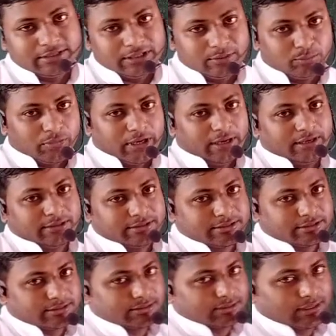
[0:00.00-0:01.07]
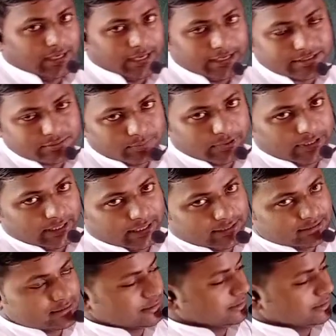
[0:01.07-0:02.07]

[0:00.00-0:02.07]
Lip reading: in plants as well as